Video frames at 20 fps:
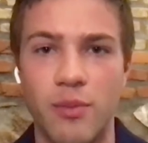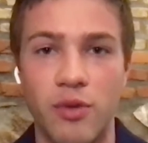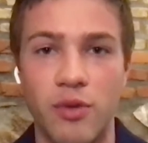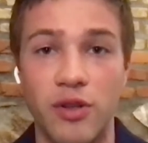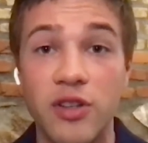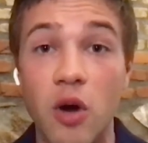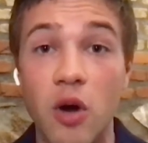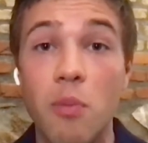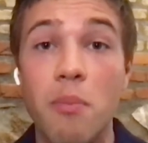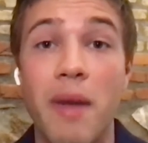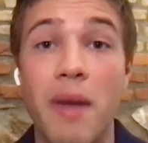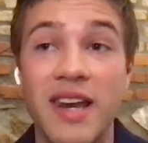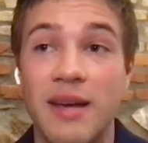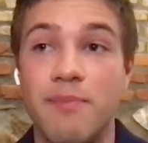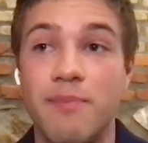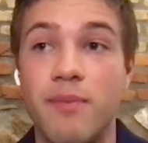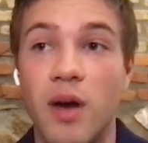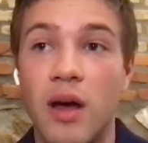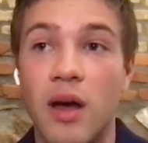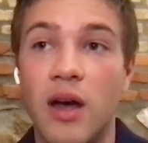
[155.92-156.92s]
him with so
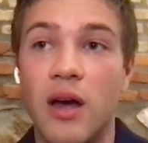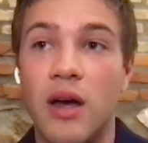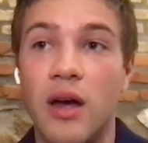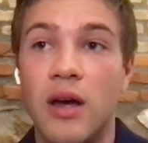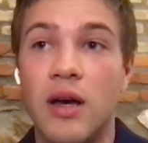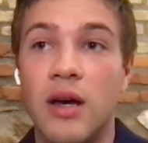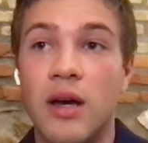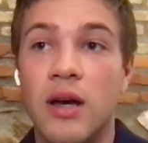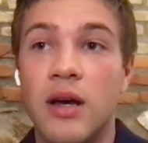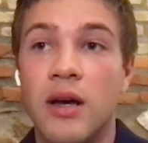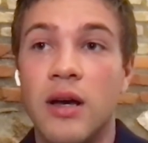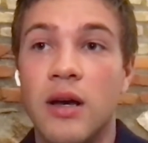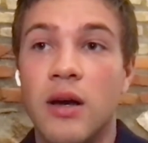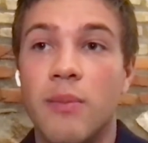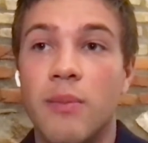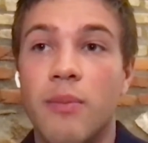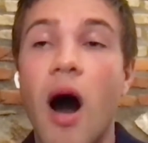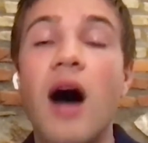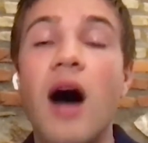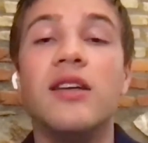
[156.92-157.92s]
many
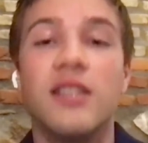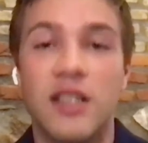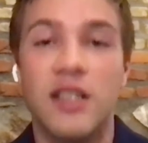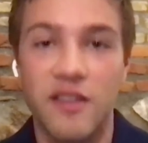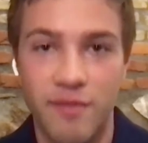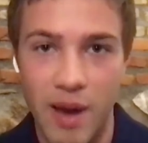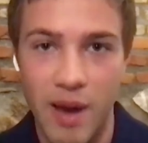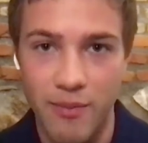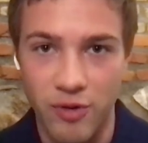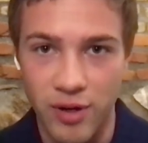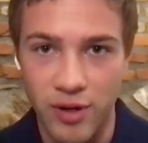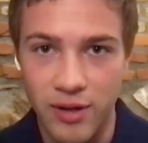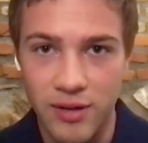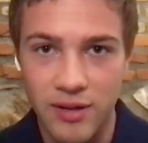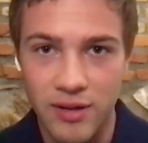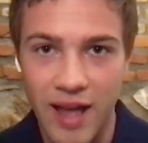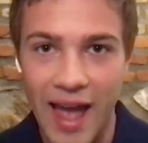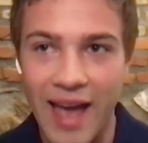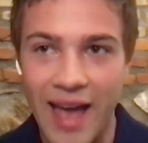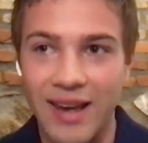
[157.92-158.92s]
positive
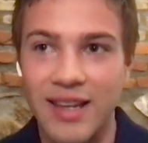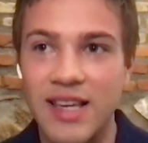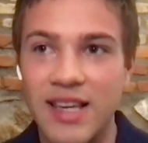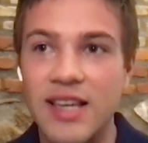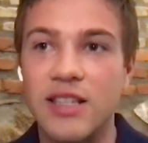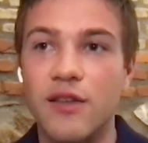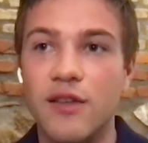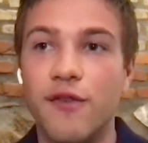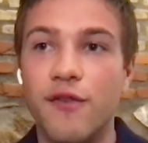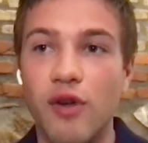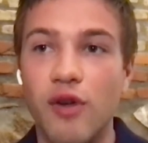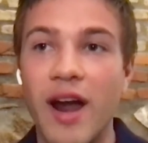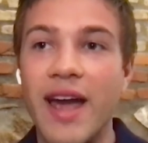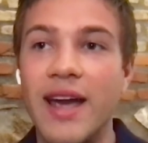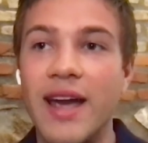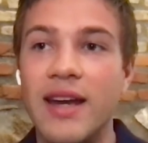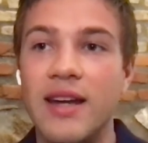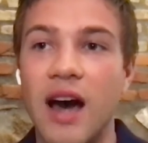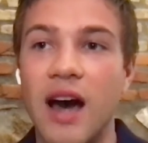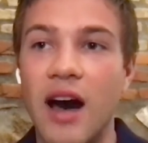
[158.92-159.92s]
memories, and he's
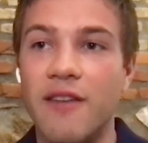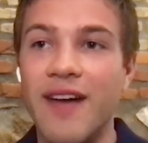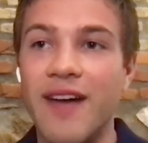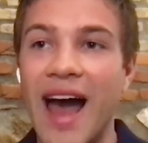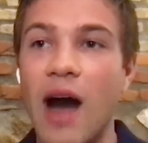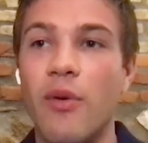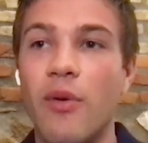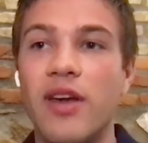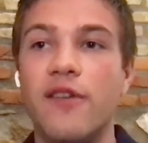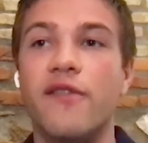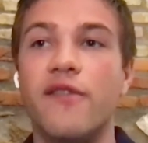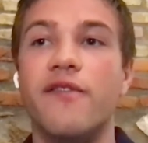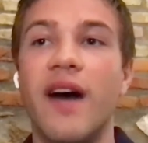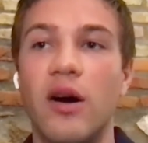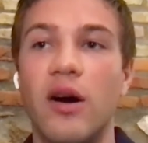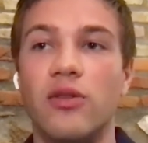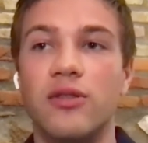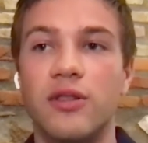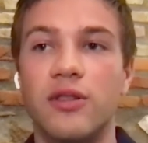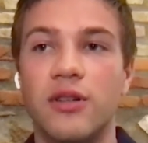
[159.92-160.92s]
afraid of how he
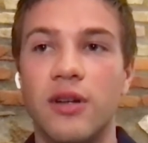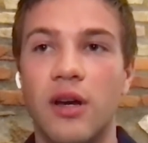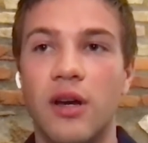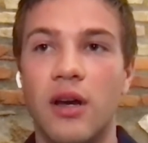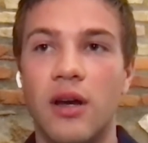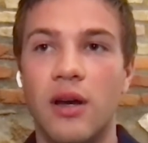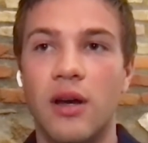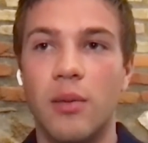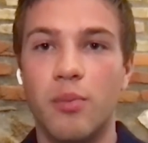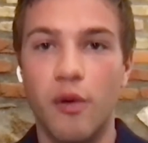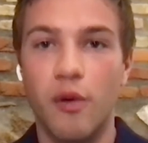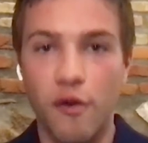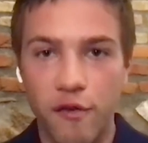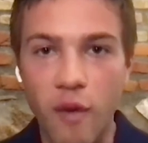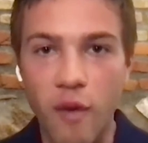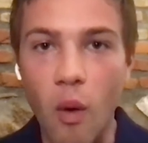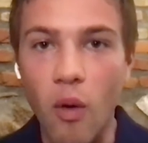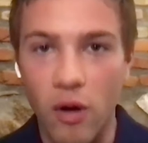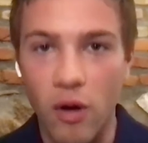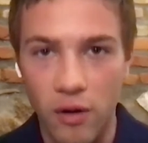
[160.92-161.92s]
felt
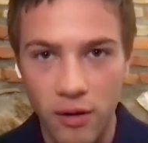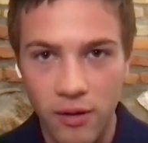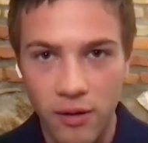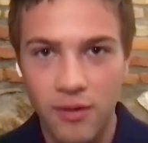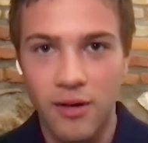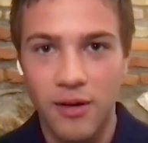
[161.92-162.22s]
before.